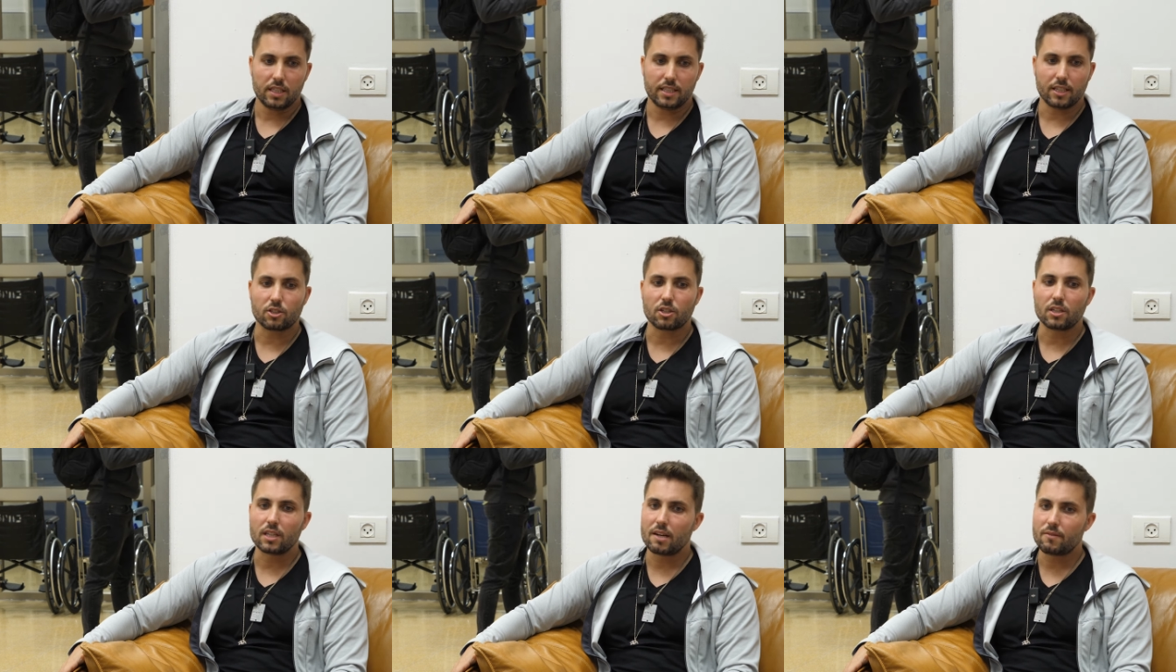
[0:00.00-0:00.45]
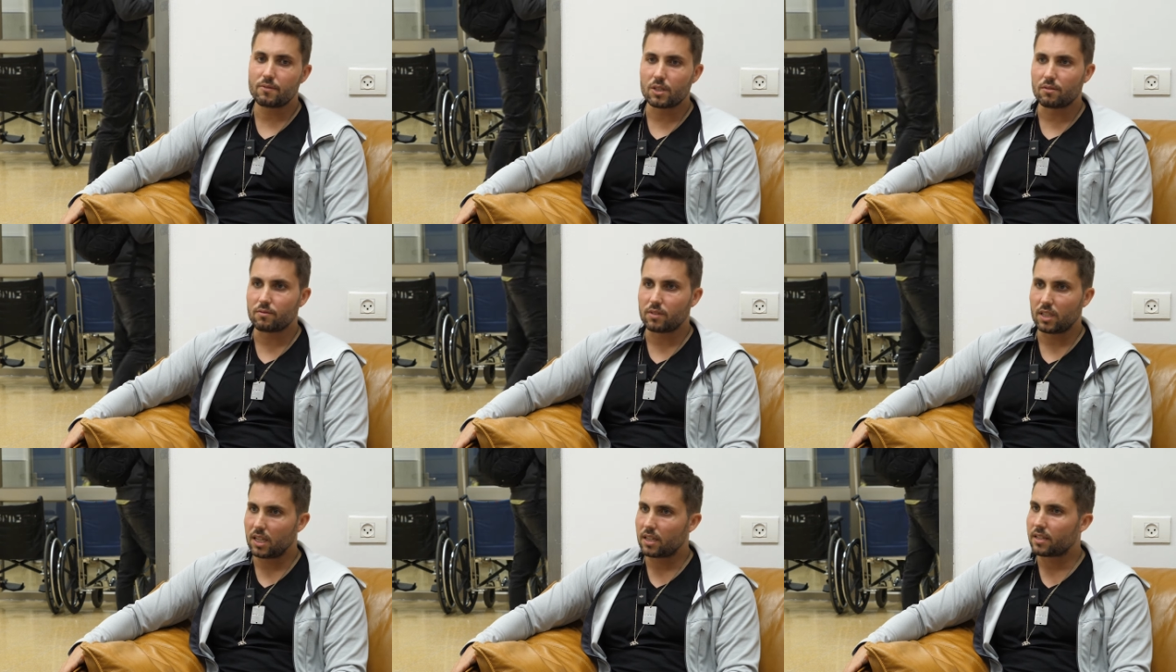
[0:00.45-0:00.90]
there's a level
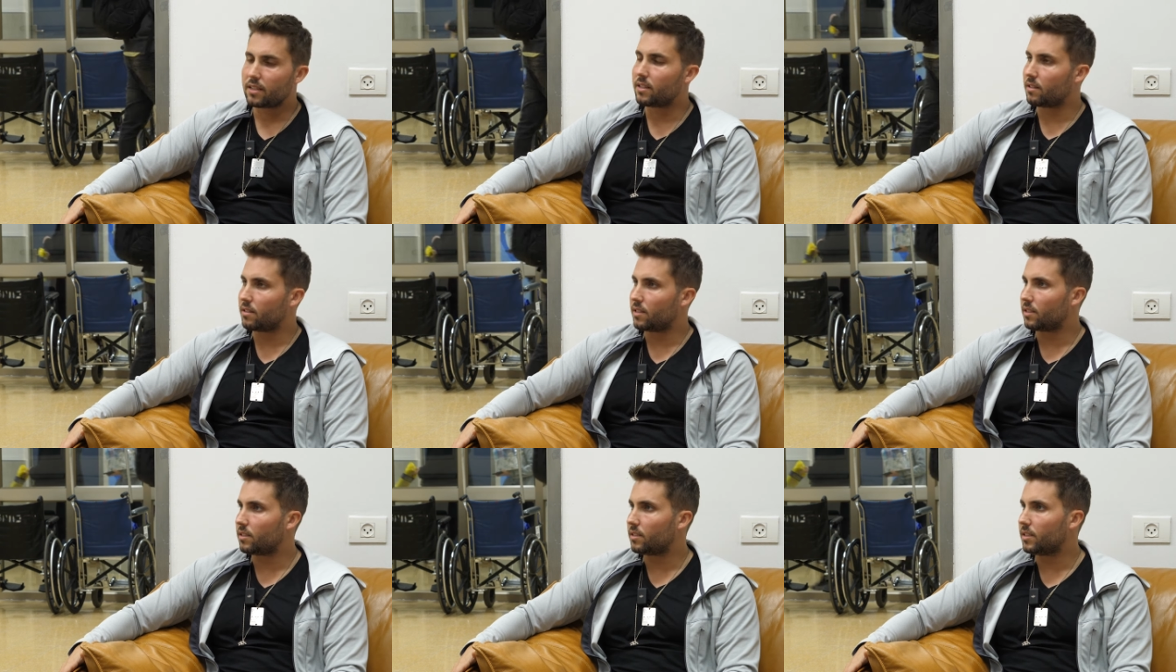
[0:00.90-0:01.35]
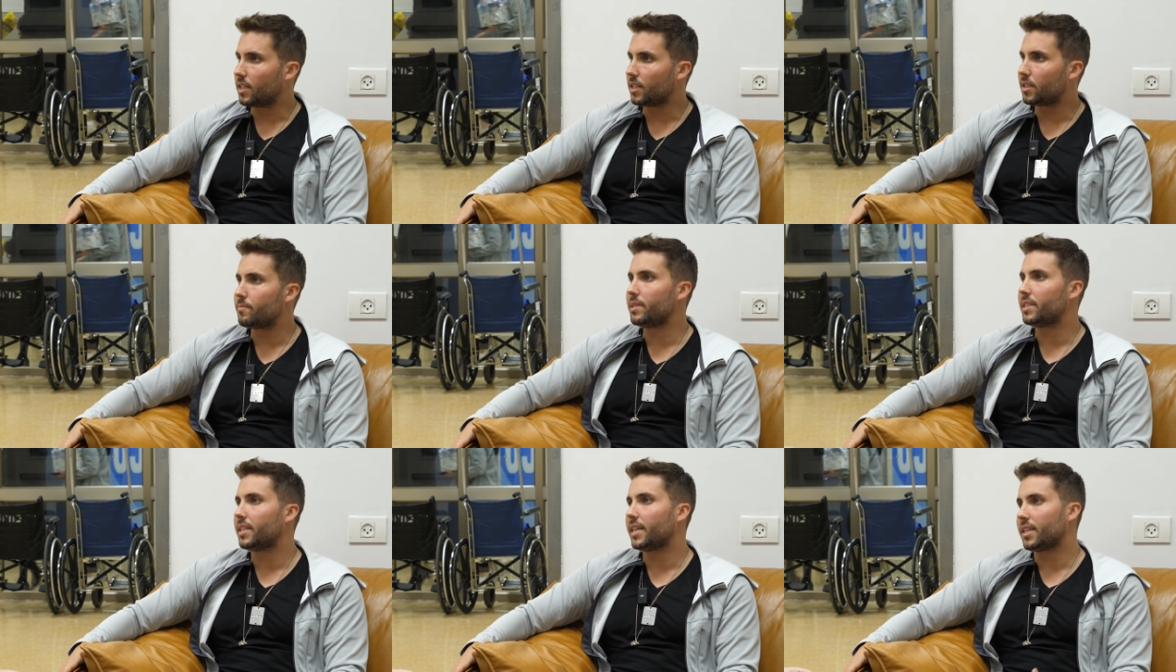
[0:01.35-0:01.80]
of luck there that's not
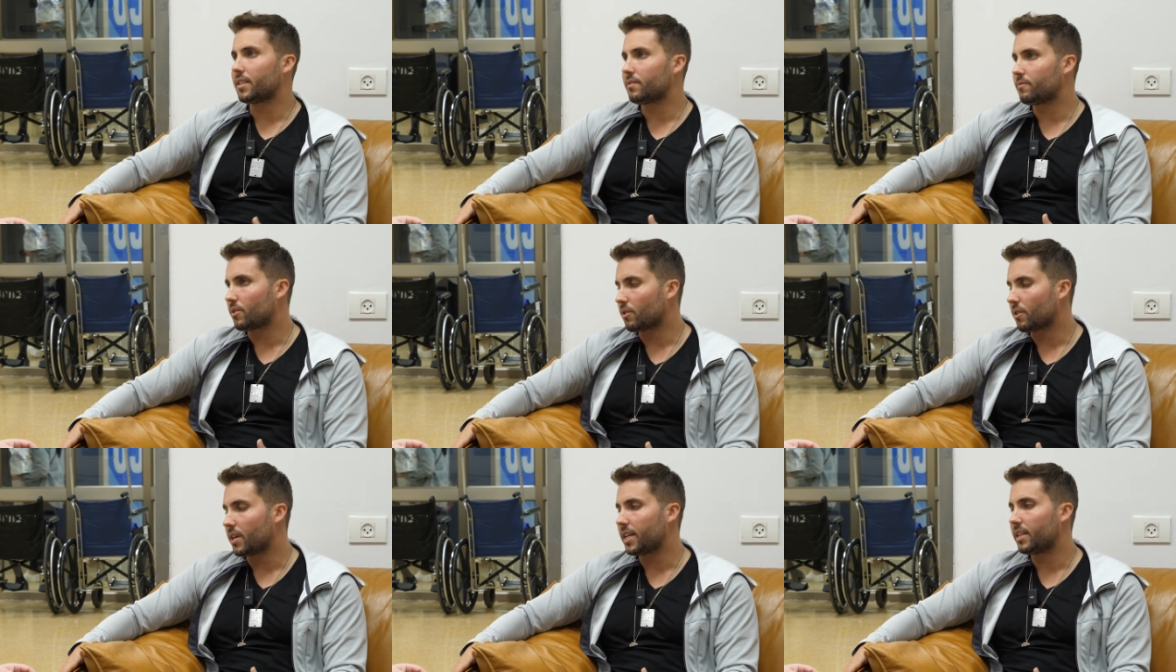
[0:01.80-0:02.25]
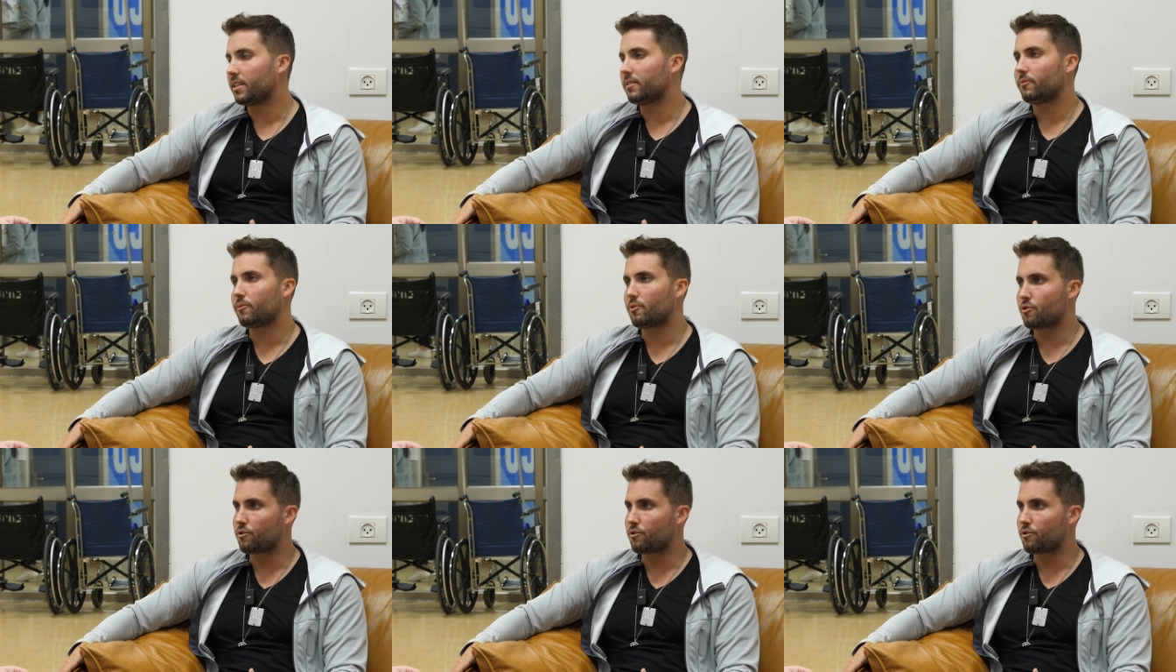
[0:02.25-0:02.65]
to be taken for granted for